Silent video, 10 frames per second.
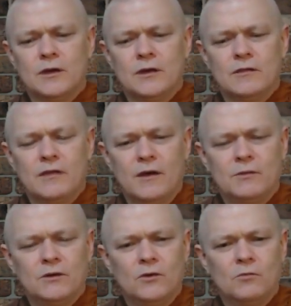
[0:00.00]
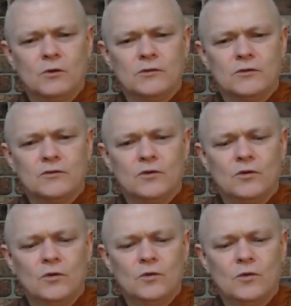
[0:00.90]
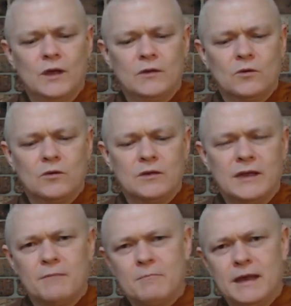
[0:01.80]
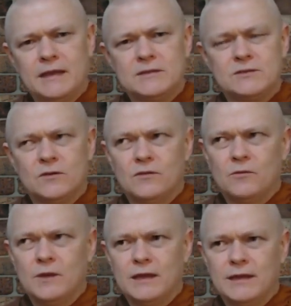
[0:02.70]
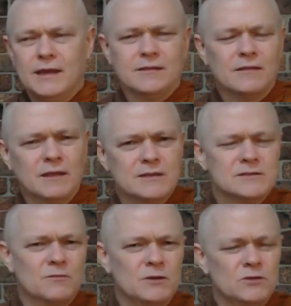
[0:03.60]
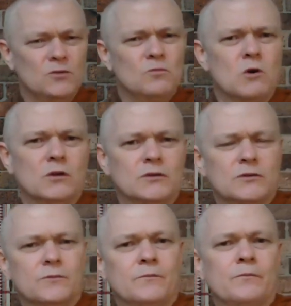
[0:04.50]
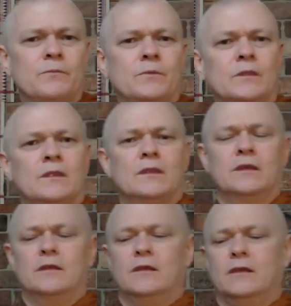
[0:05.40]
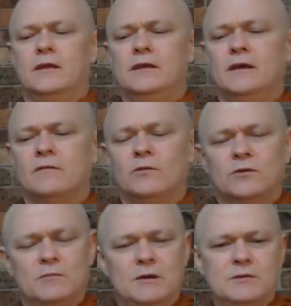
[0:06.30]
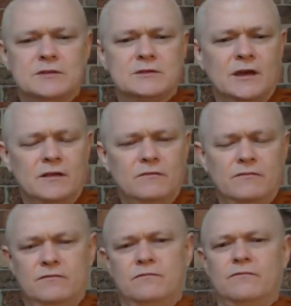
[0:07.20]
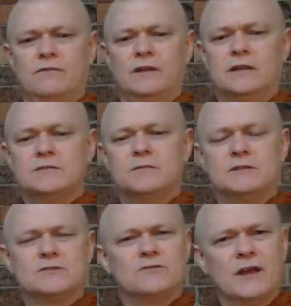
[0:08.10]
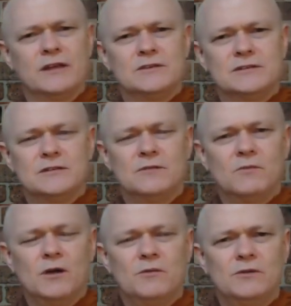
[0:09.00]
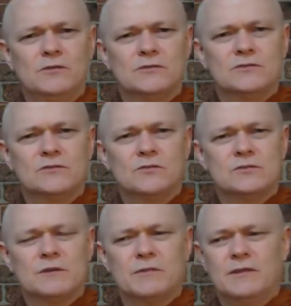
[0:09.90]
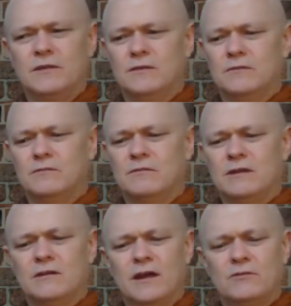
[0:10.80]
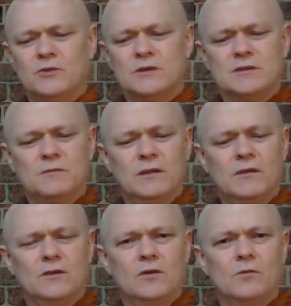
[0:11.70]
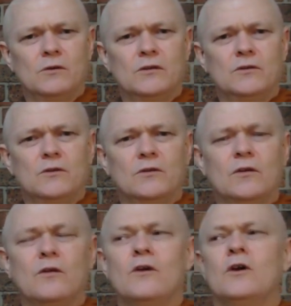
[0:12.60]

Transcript: that we don't want to do in order to get money so that we can get the things that we do want. And he kind of looked at me with this kind of feeling, that's a bit strange, isn't it? Why would you just do something that you spend your life doing something that you don't want to do? No,